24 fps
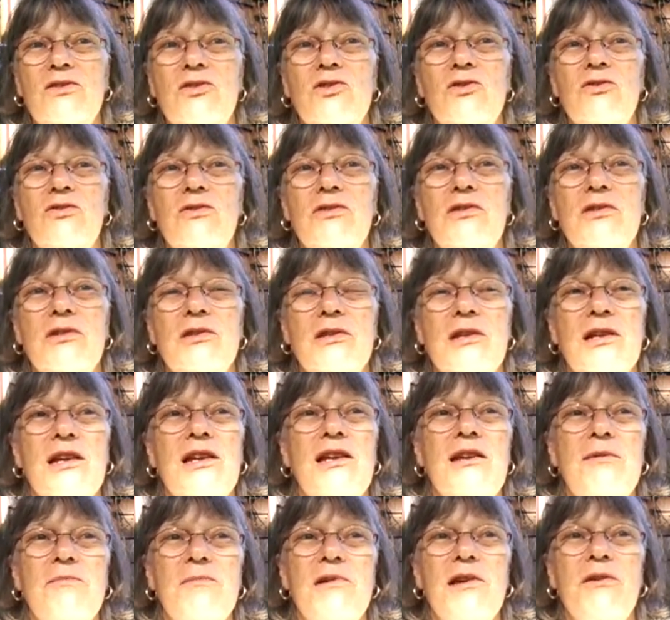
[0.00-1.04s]
shouldn't
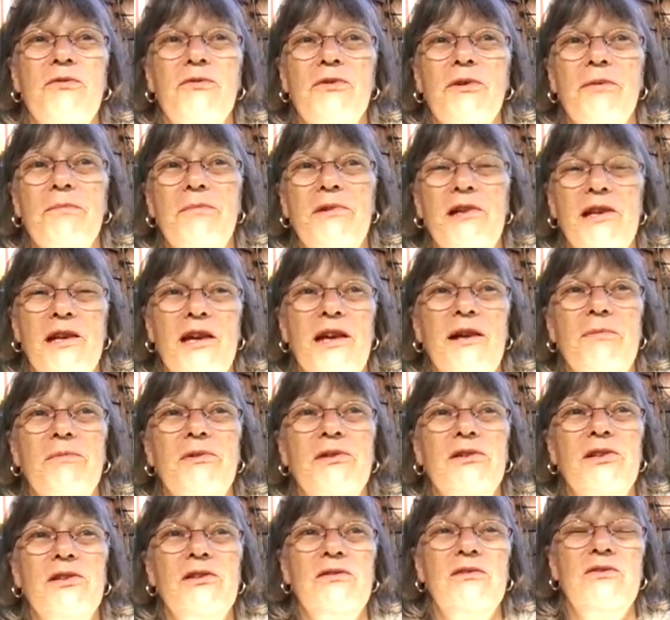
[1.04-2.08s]
keep me from being able
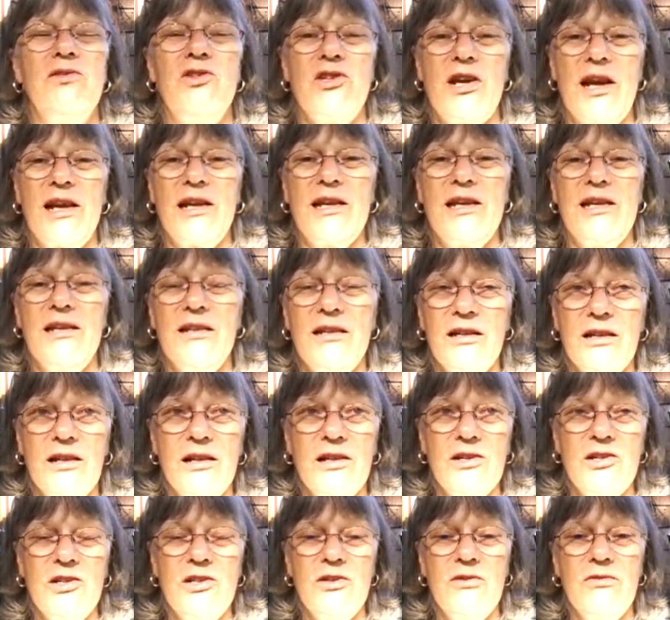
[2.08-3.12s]
to check in
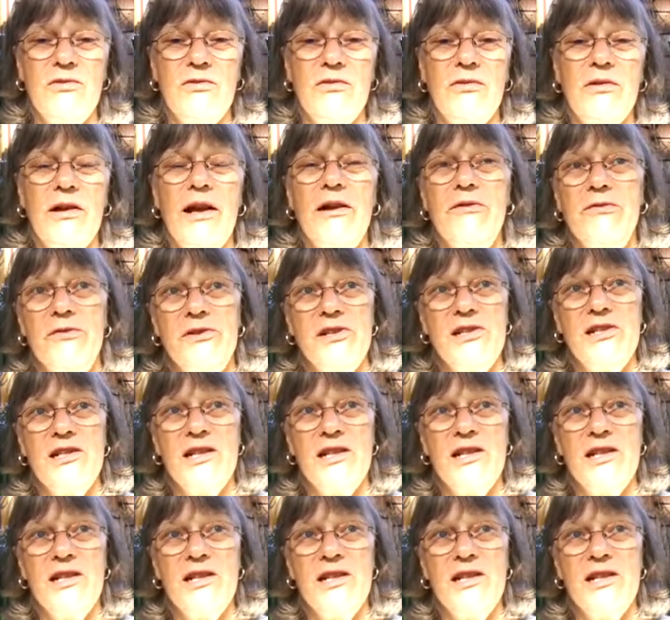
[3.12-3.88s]
on you every